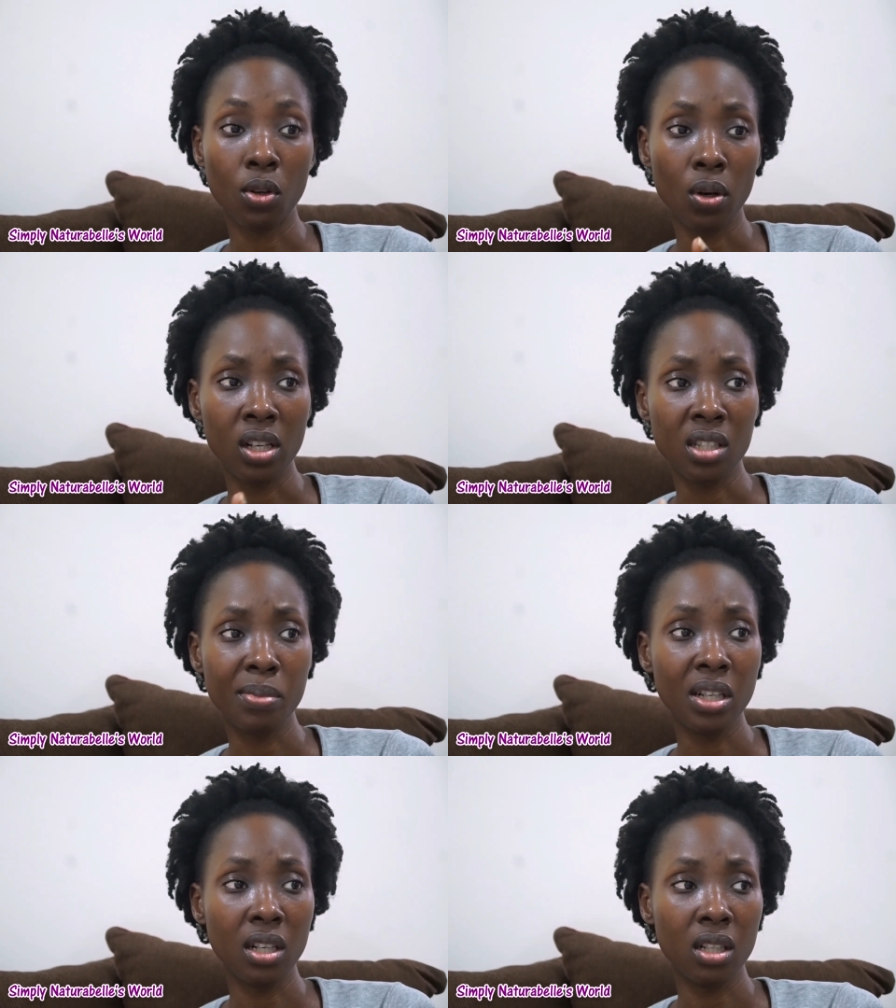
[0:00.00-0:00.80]
oils
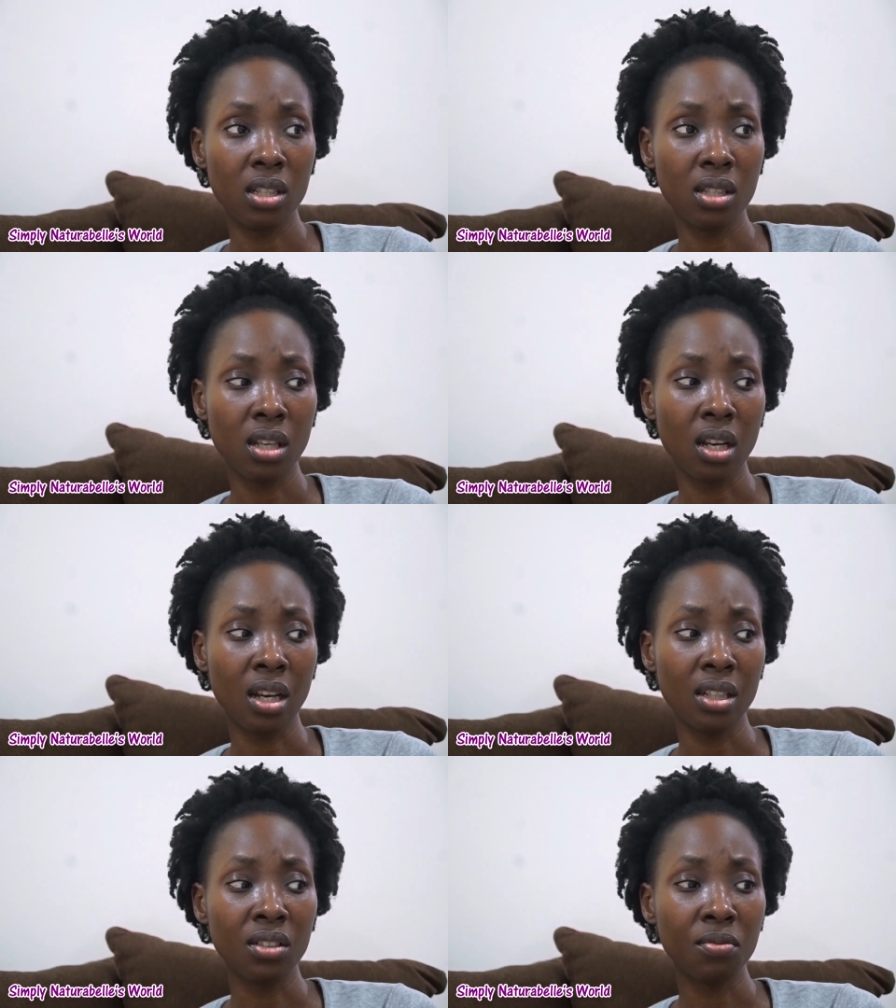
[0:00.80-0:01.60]
because a
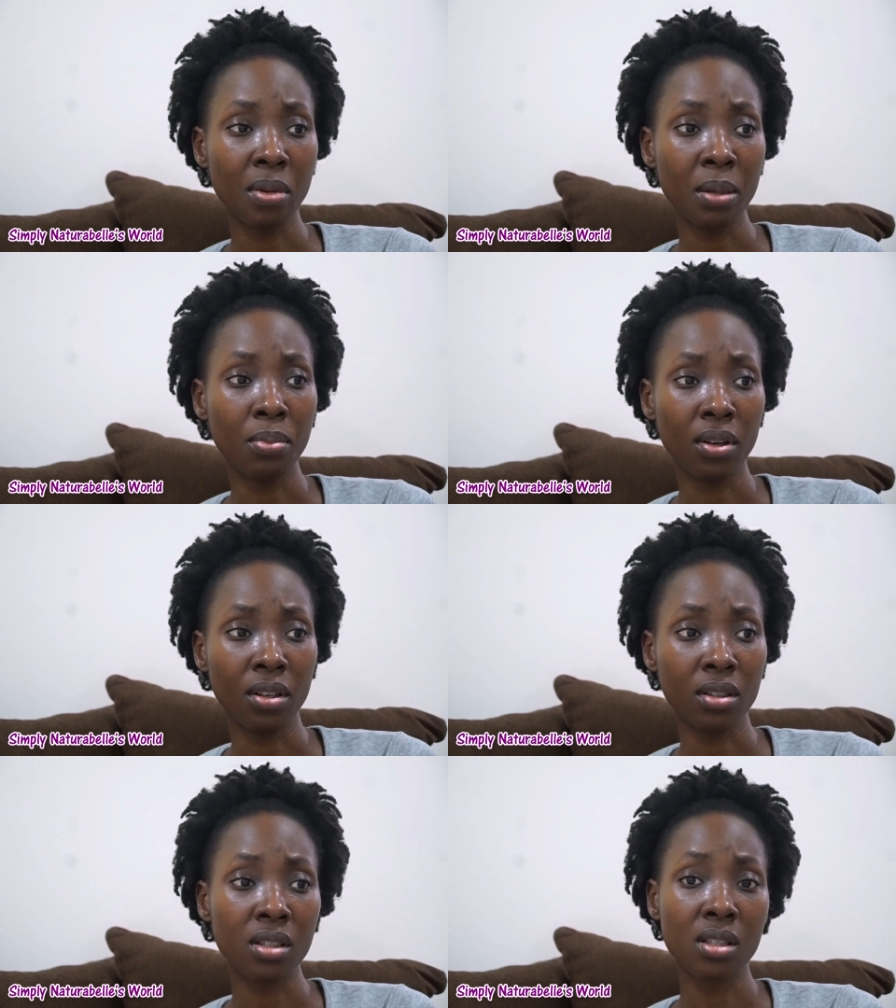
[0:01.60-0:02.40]
lot of my
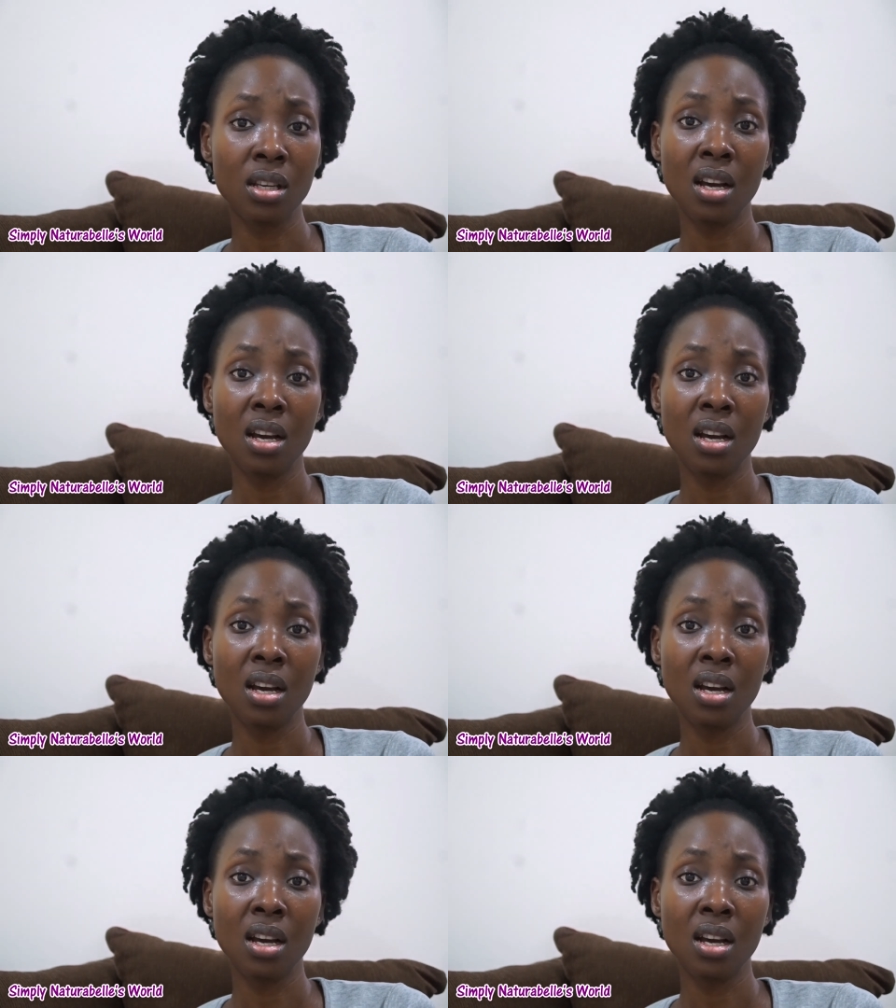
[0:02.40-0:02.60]
products